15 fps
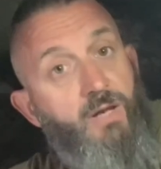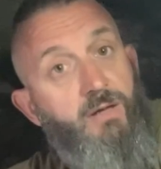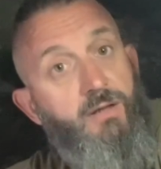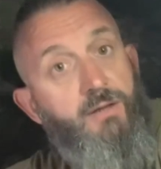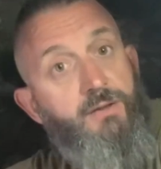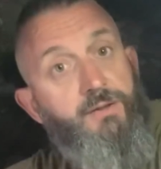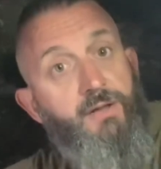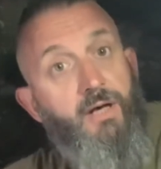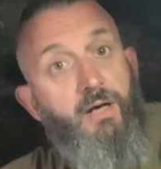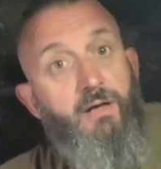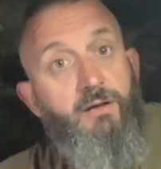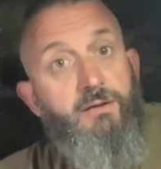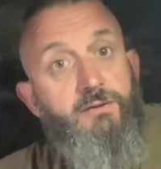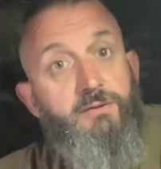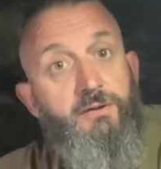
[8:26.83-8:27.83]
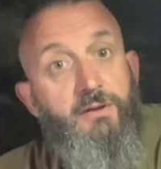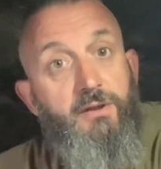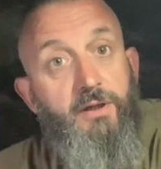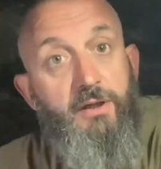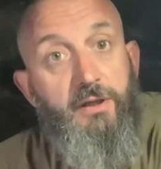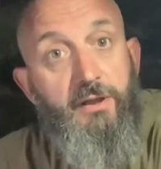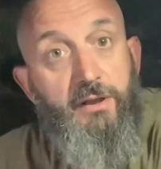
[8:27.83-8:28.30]
and
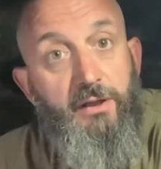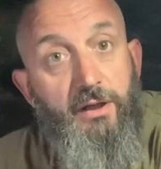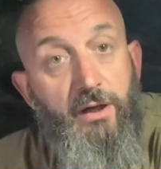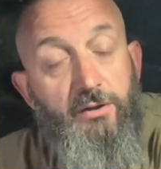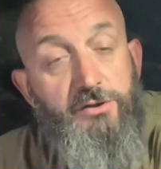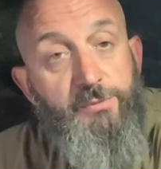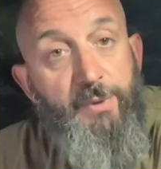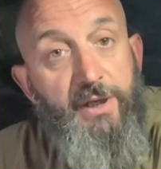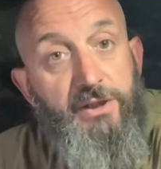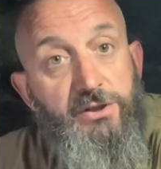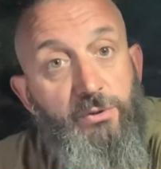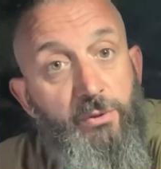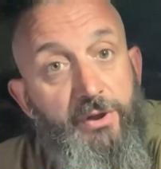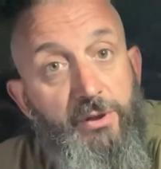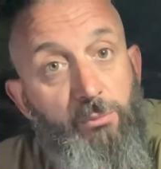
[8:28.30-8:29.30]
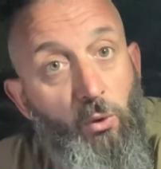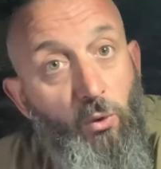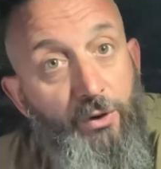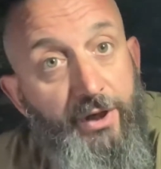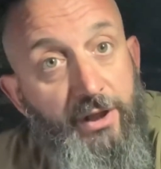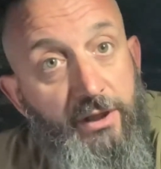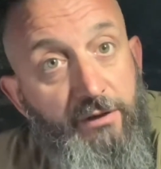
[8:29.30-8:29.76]
I'll speak to you in the
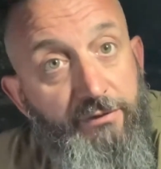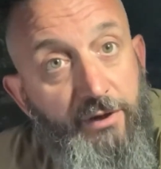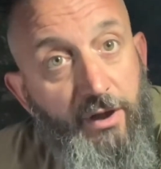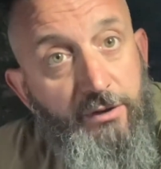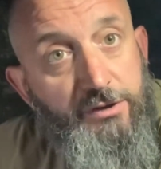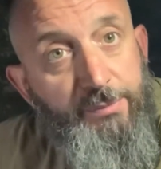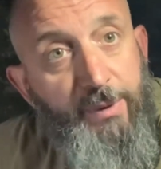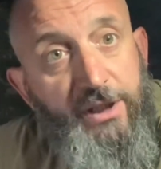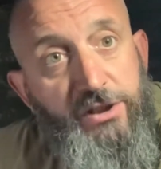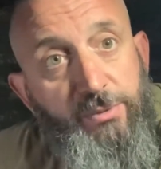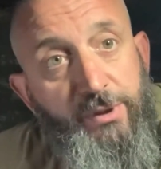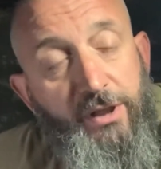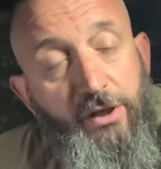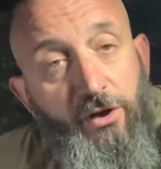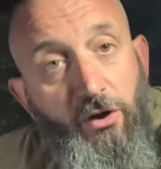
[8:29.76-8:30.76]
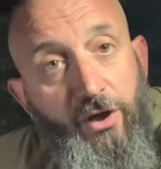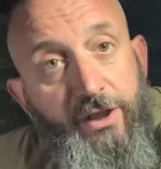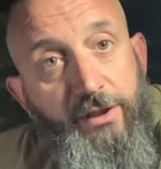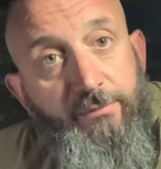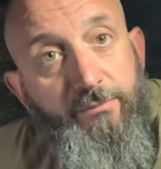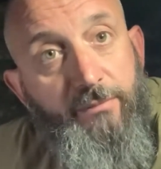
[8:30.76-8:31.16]
morning if I don't speak to you in the night.